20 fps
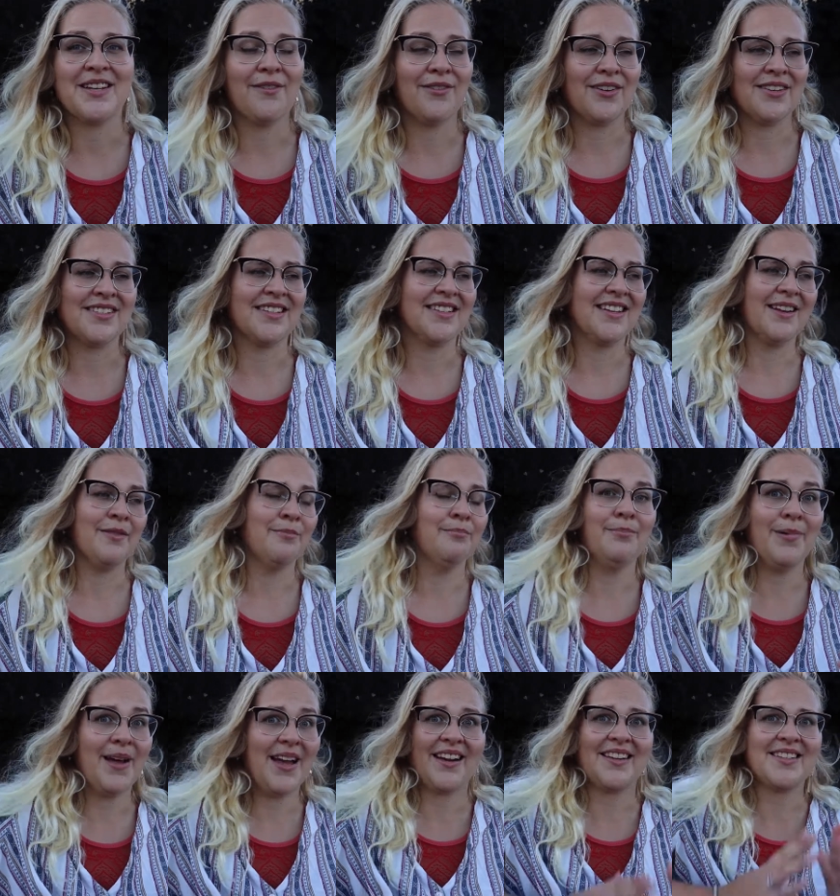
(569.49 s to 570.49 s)
savings and
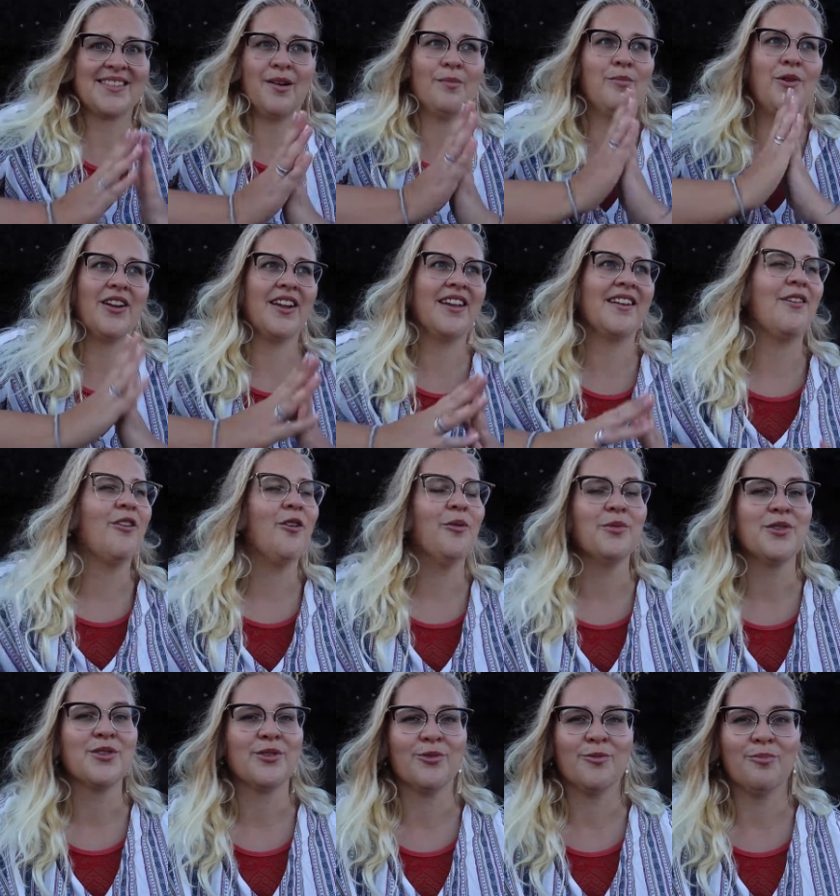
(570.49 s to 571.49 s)
then beg someone at
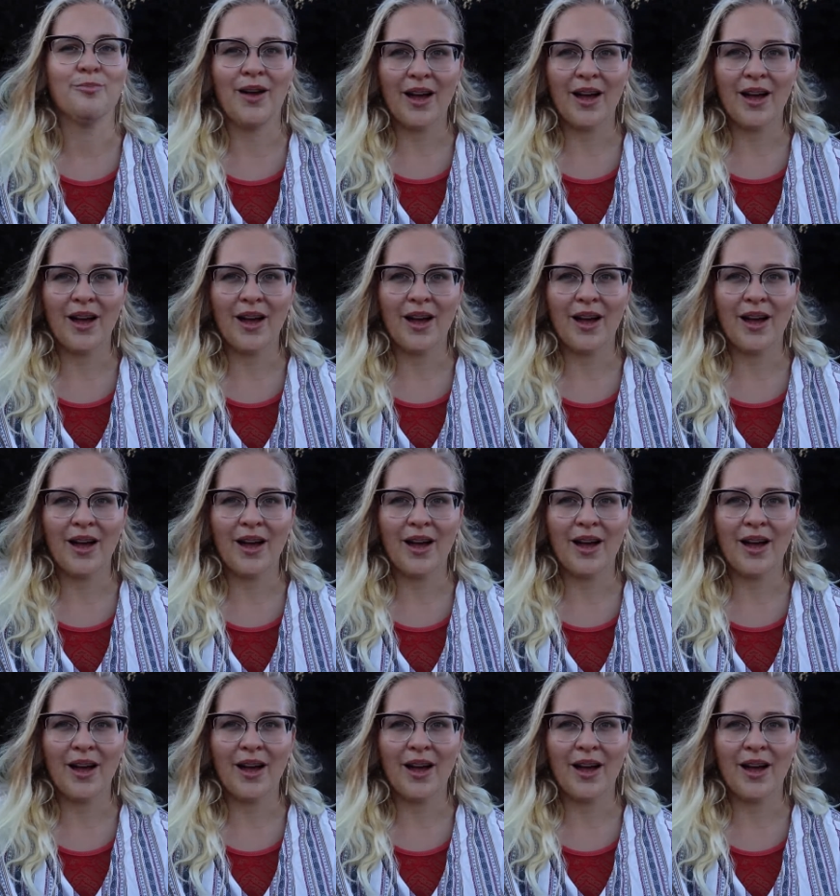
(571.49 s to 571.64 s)
home to